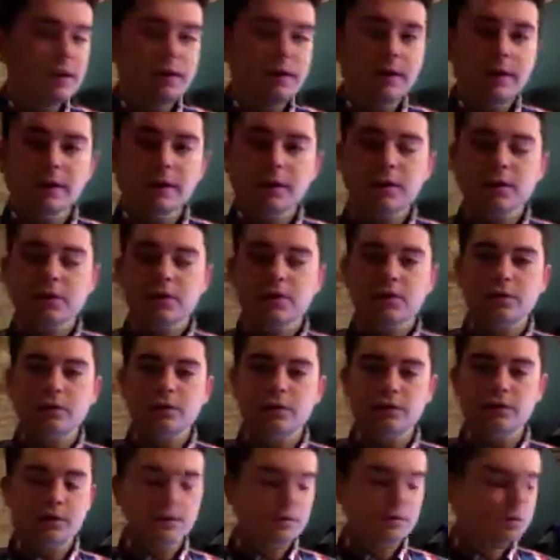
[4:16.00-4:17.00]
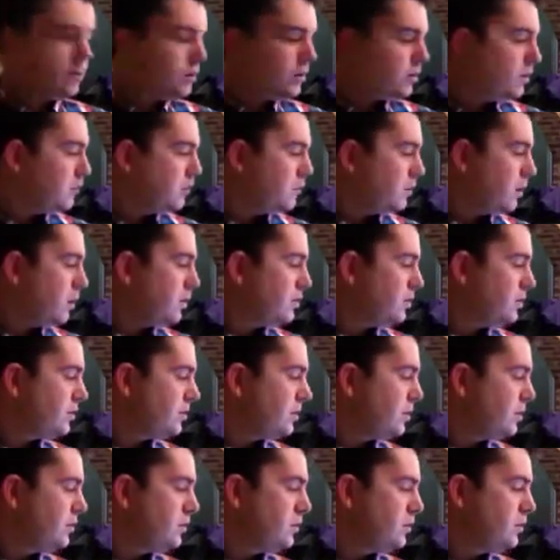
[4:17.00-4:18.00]
In conclusion,
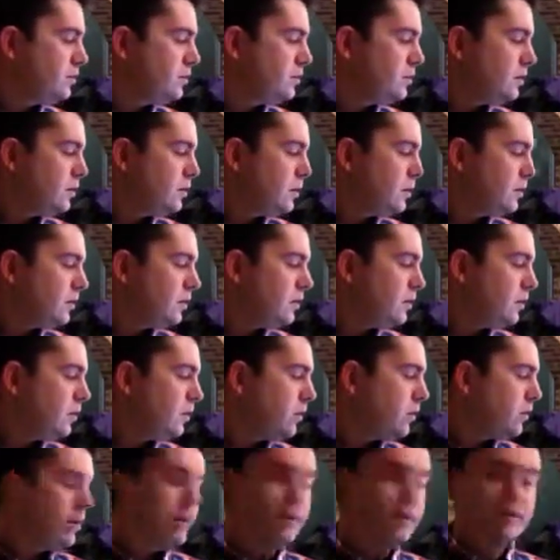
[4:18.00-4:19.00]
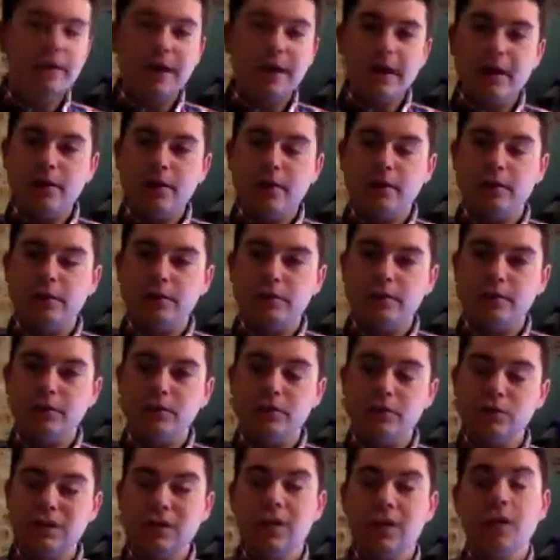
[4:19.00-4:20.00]
purchasing music and downloading
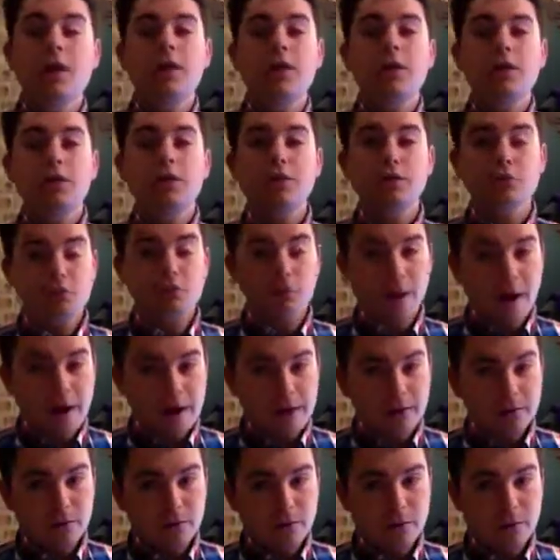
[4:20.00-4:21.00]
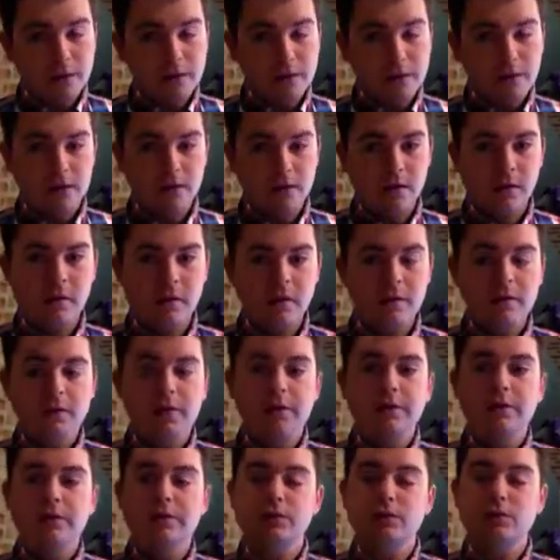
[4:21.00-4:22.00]
music the right way
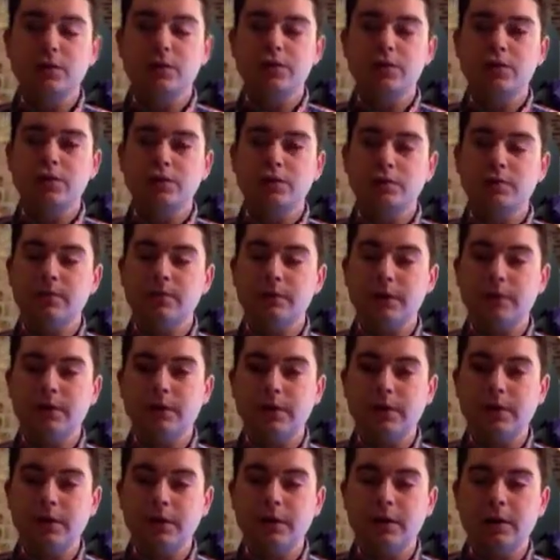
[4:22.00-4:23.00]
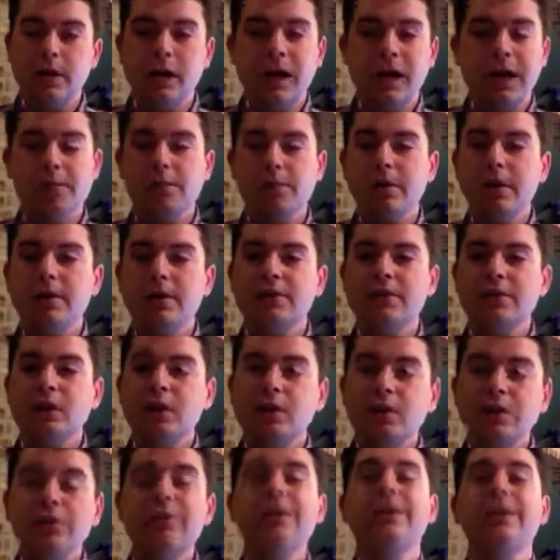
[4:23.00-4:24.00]
is what should be done. I'm not
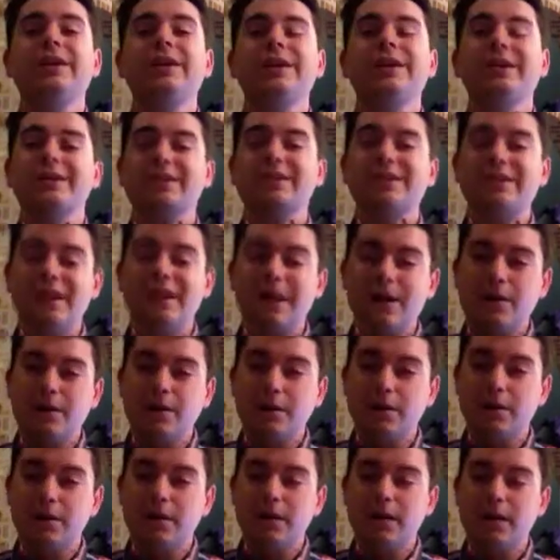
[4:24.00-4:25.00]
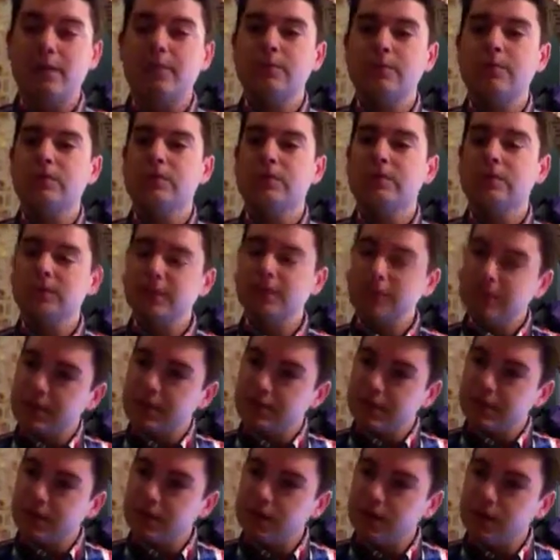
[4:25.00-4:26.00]
totally against downloading, I'm just
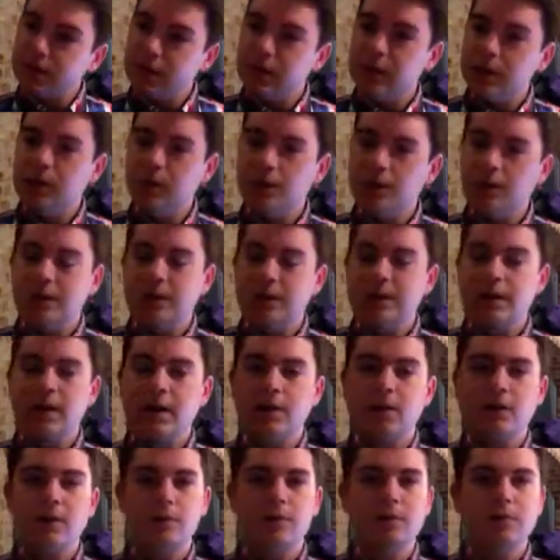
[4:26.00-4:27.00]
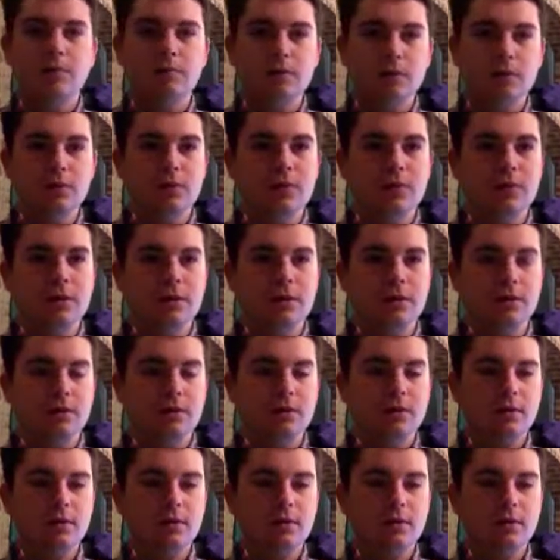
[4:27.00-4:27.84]
against illegally downloading music.